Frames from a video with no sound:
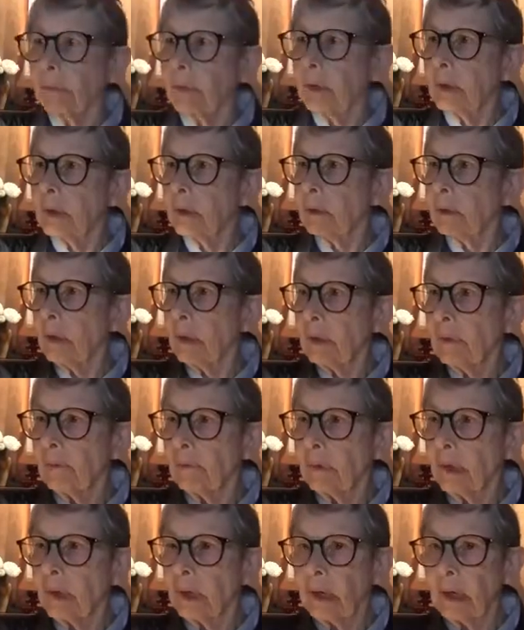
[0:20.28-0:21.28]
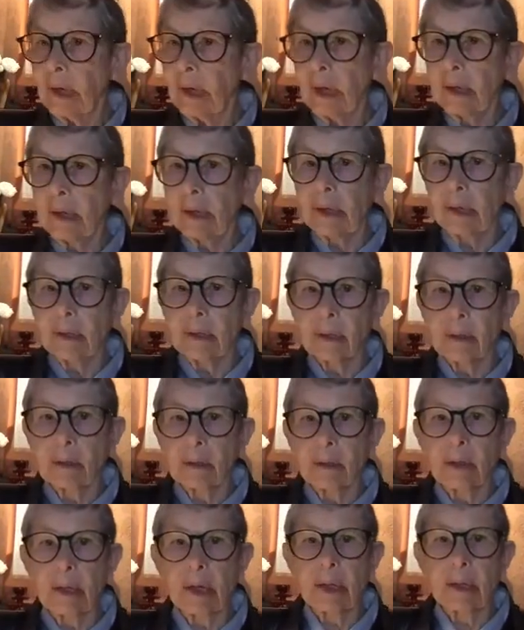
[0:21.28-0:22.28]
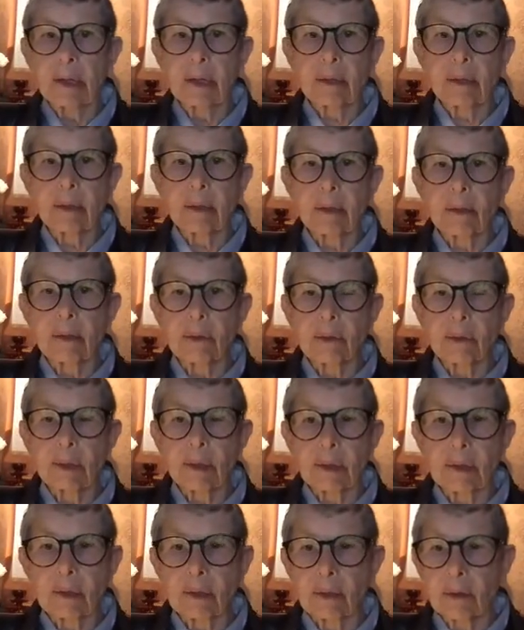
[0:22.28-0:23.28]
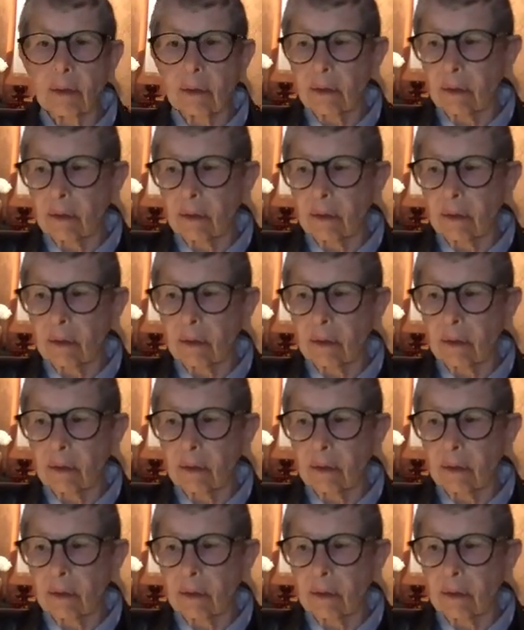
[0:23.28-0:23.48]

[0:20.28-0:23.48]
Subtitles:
I'm trying to figure out how to get this light so that it's